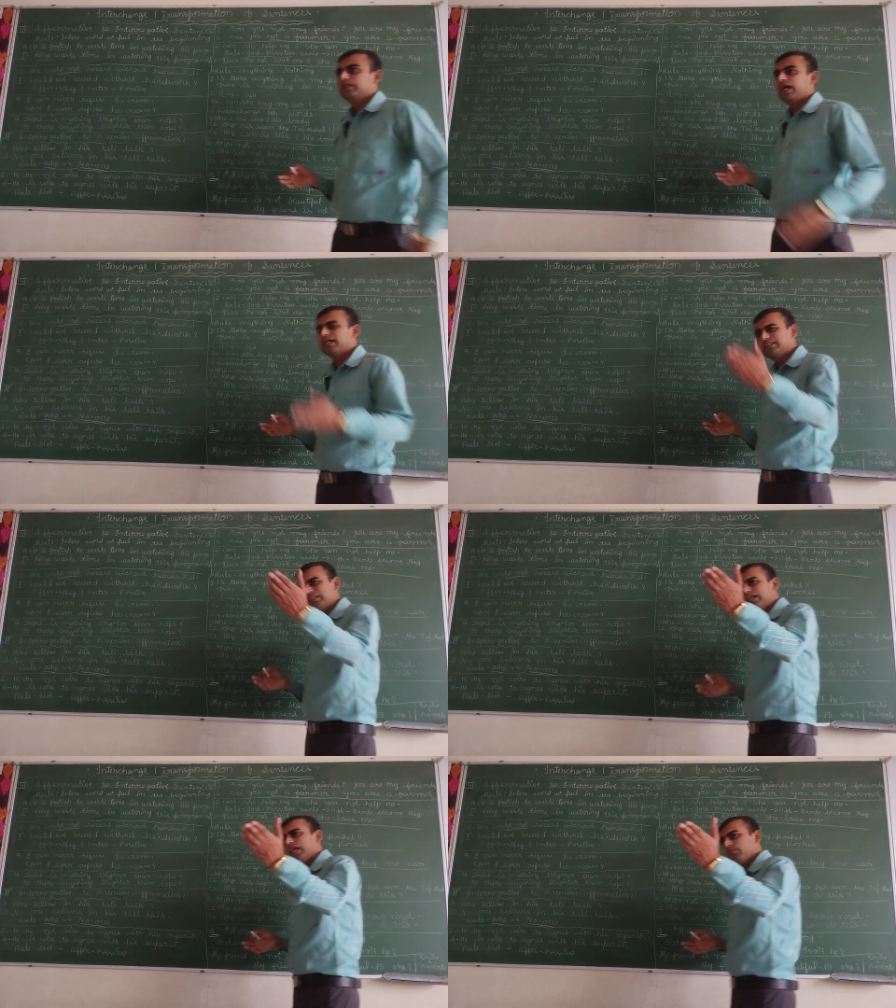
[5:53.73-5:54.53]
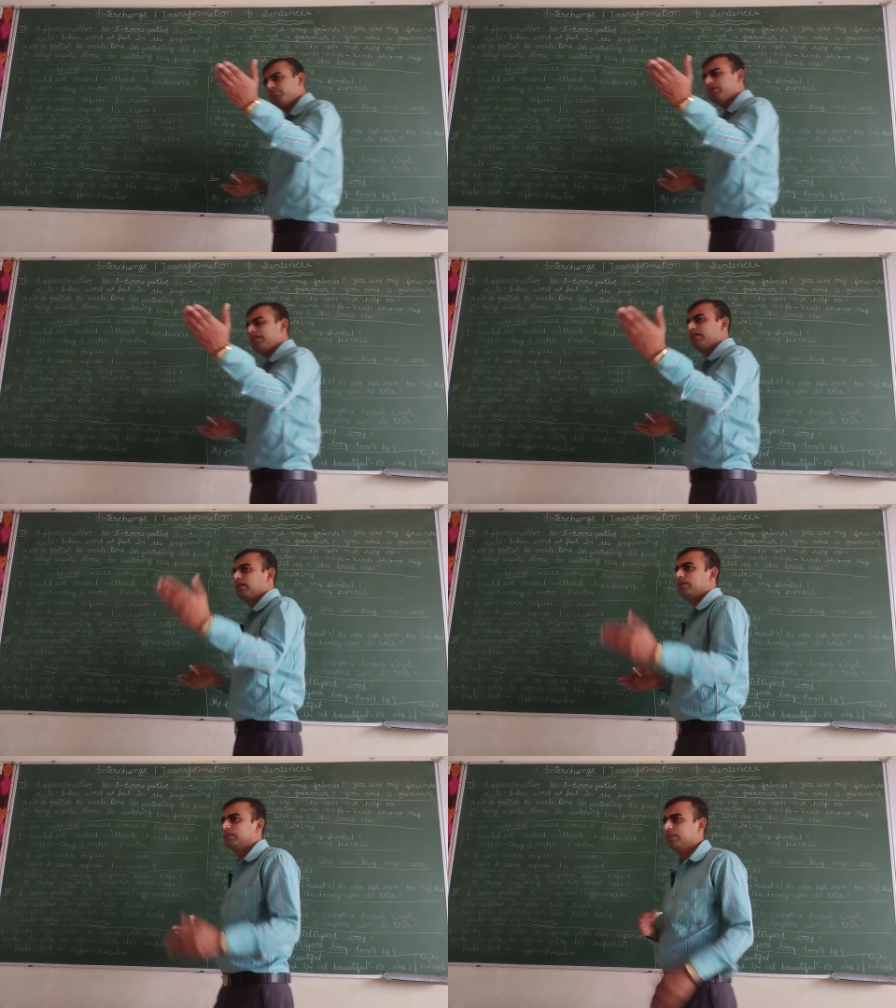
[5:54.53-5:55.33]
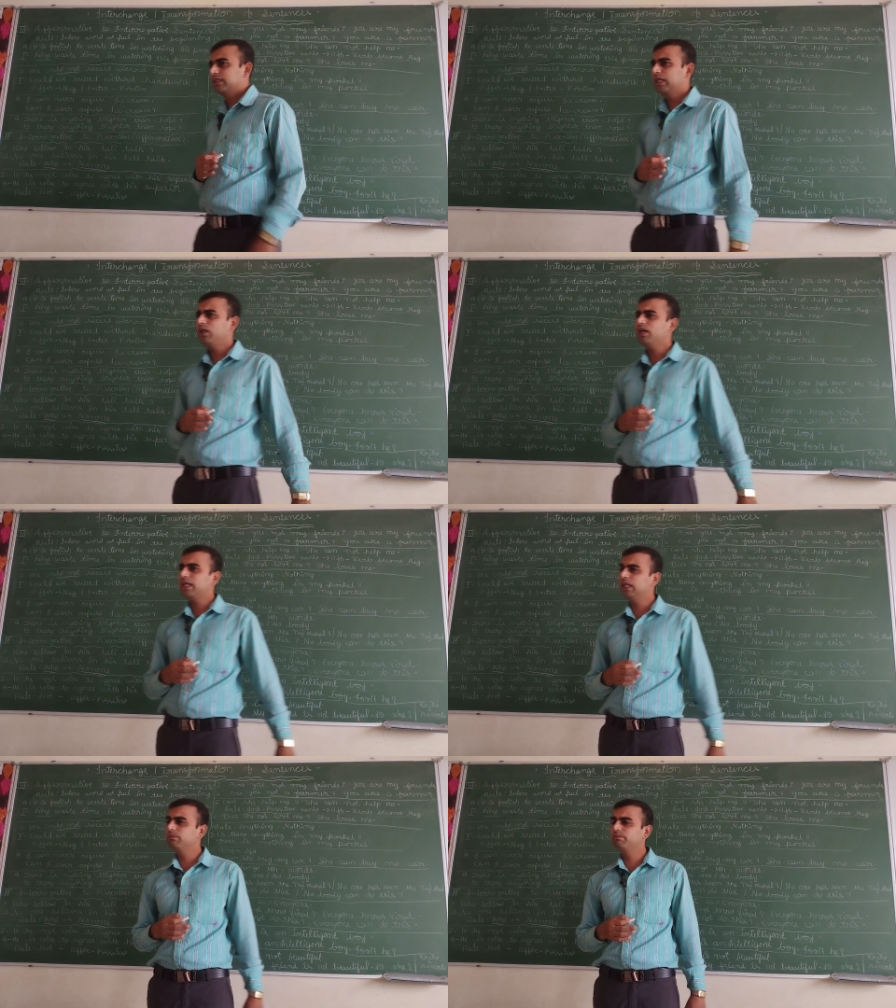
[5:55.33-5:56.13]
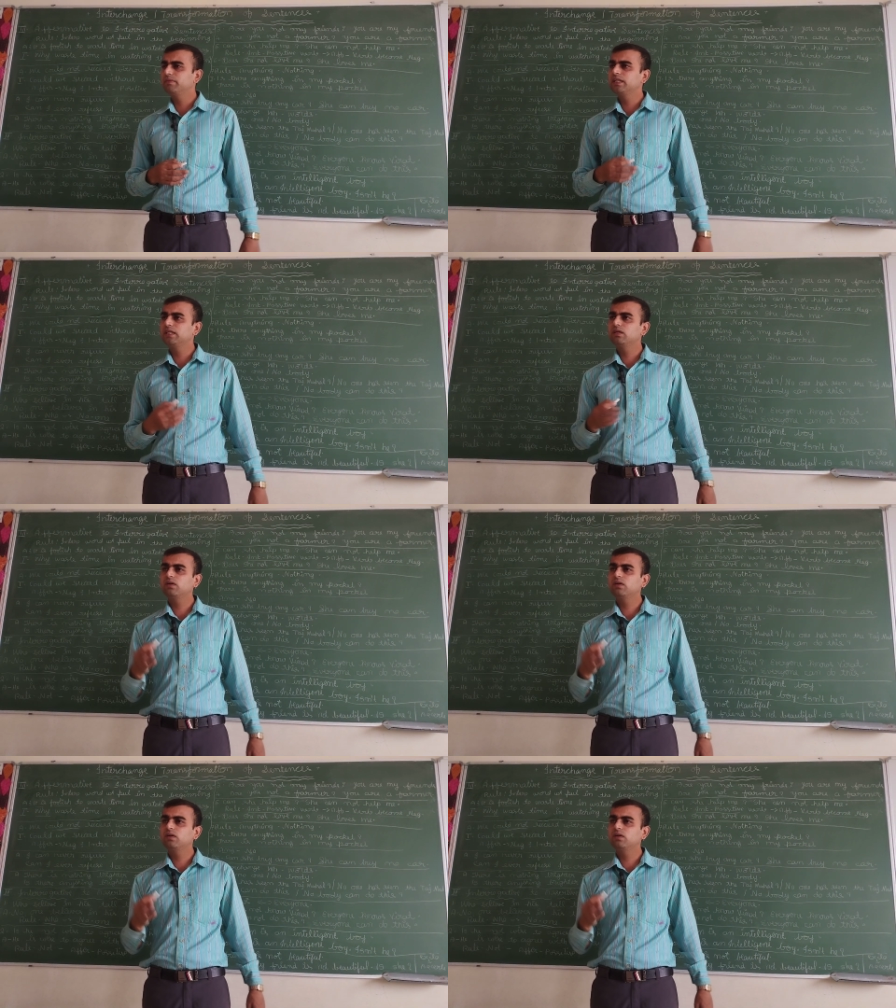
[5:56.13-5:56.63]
Can she help me? She cannot help me.